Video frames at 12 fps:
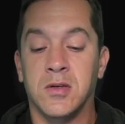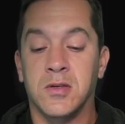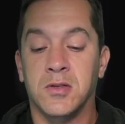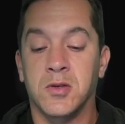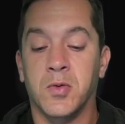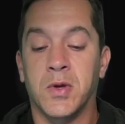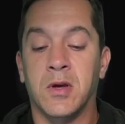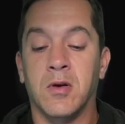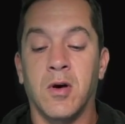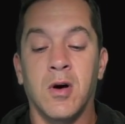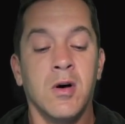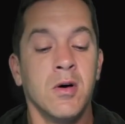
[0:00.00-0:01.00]
So we can go
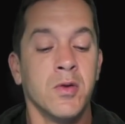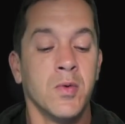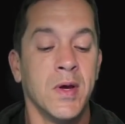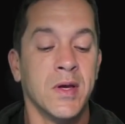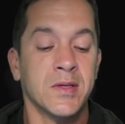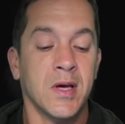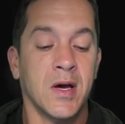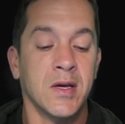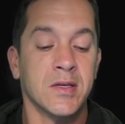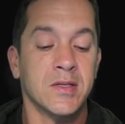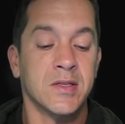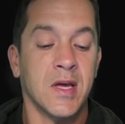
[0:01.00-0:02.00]
all the way as high
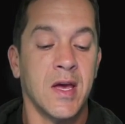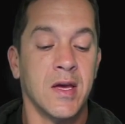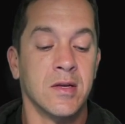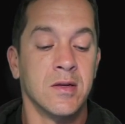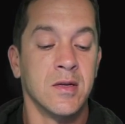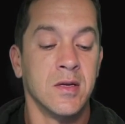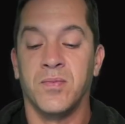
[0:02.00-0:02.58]
as 10.